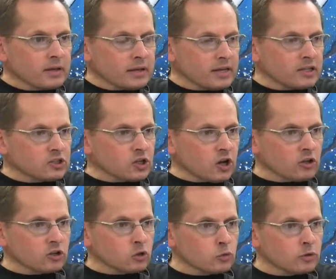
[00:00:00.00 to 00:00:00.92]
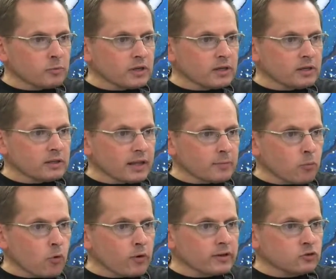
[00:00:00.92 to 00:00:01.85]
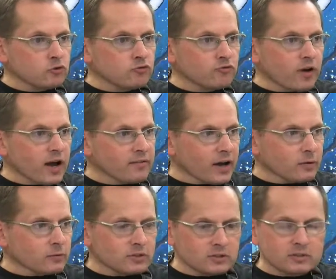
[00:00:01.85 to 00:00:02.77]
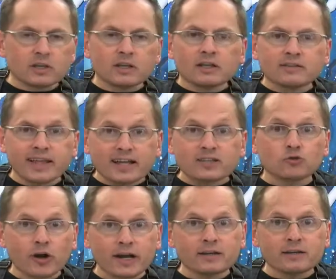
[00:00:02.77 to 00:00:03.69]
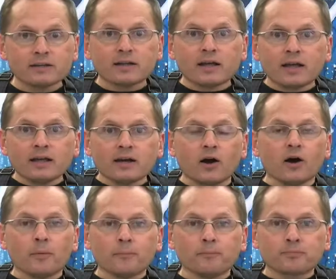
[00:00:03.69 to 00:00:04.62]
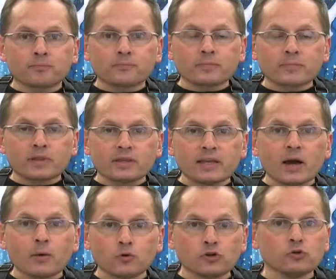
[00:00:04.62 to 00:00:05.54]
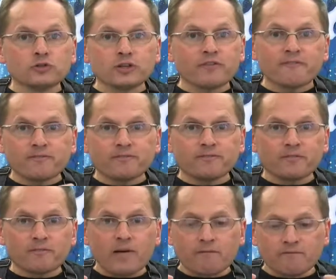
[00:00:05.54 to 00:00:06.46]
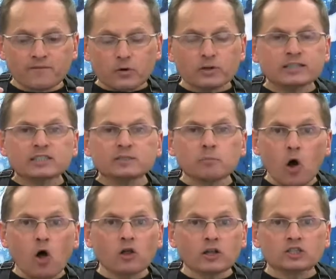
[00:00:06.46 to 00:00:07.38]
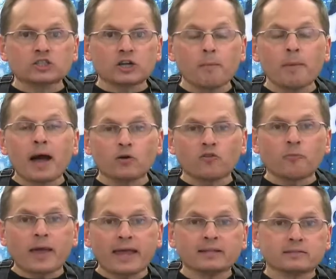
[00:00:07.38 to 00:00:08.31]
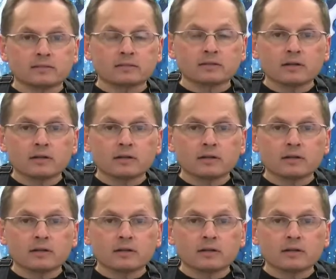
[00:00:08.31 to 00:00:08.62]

each color would be like 0.25 ounces. That's right. Yeah, we're using a very smallish amount of paints.